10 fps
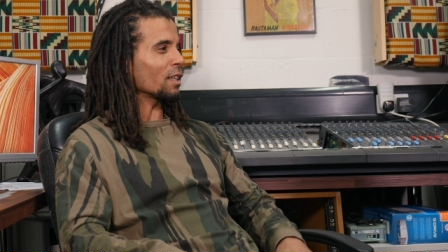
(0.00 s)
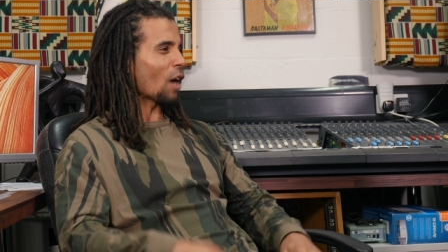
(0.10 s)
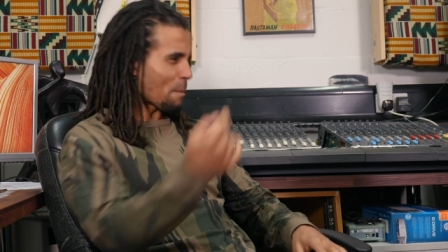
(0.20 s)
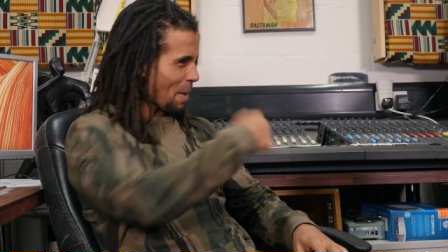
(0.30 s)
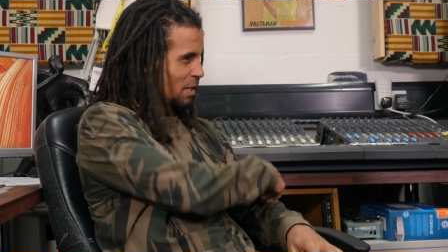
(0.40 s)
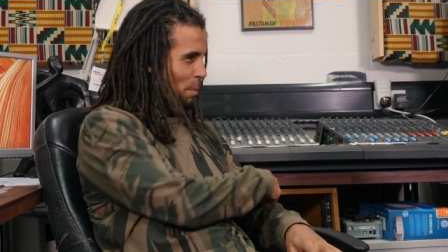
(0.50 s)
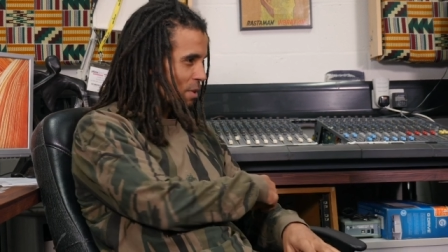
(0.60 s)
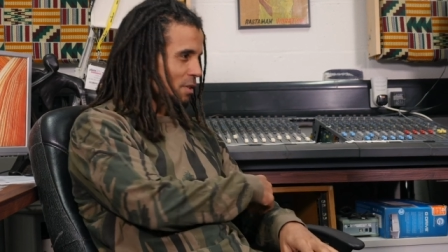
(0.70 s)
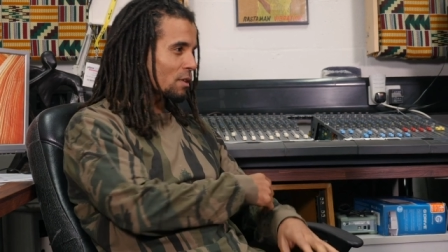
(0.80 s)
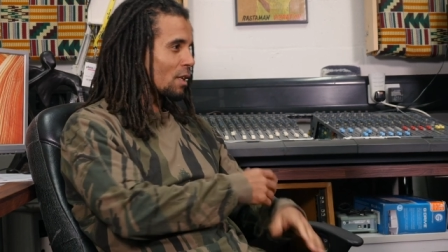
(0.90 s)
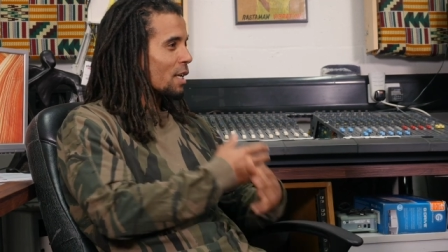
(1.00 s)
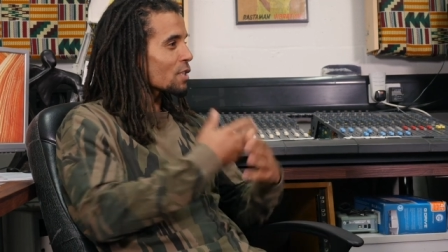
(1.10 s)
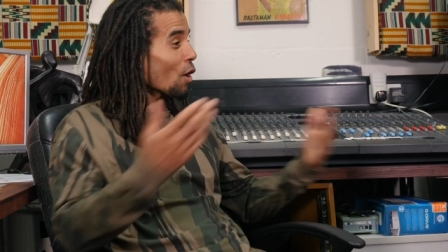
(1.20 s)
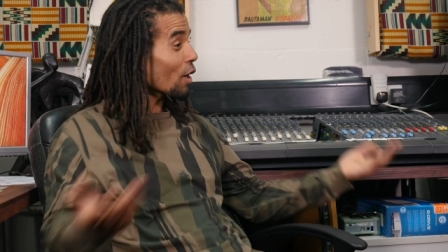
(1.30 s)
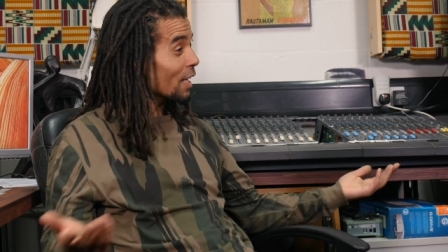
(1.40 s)
Going back to prison.
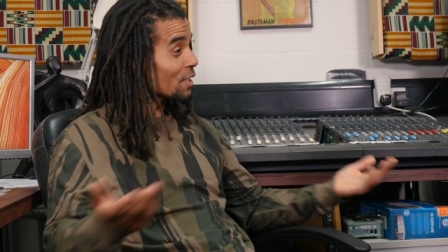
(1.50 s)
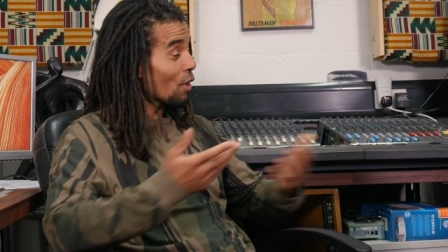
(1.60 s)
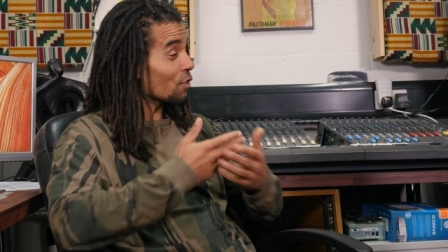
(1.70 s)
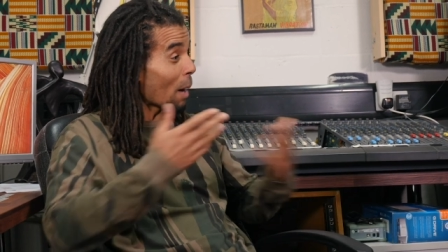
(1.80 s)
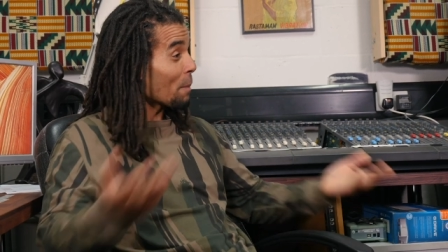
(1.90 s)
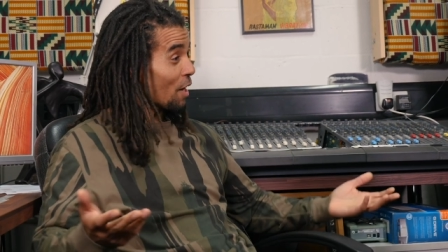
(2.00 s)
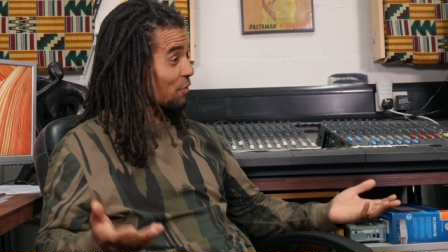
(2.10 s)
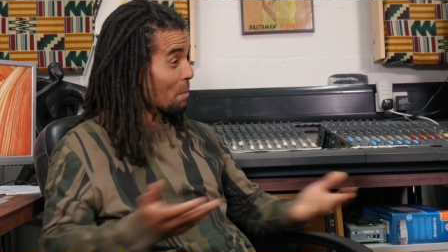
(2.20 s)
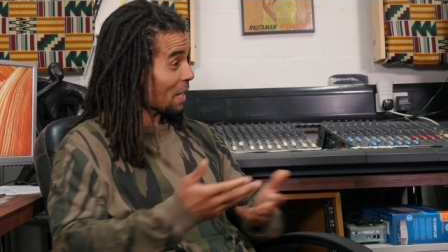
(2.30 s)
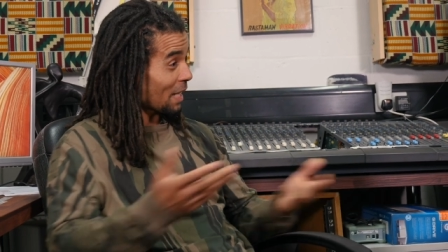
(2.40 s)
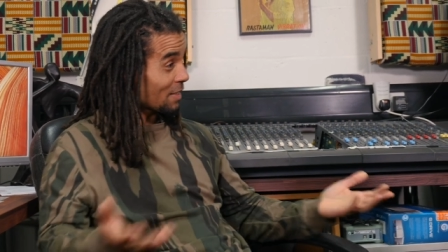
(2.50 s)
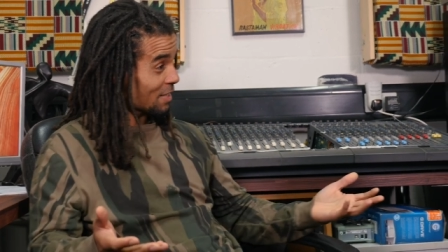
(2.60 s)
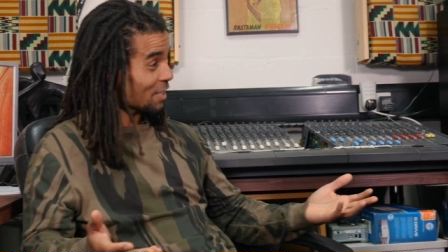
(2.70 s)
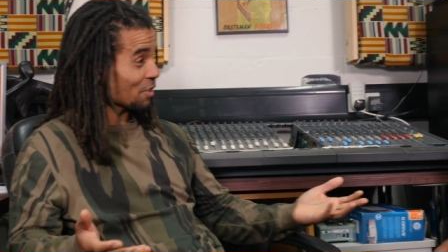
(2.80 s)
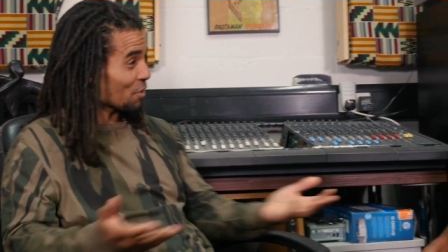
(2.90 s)
He's not he's not dumb enough to make that
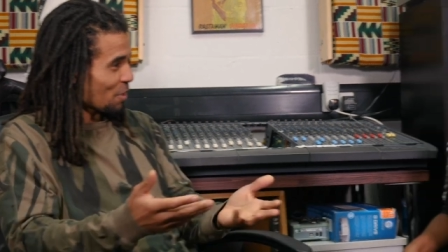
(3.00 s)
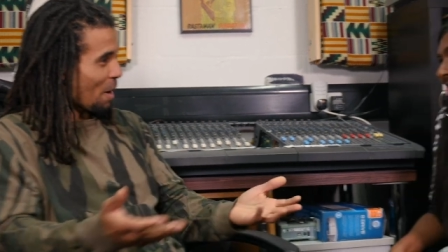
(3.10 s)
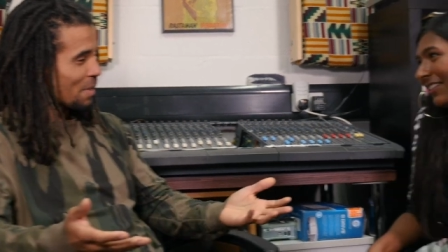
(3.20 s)
decision. Do you know what I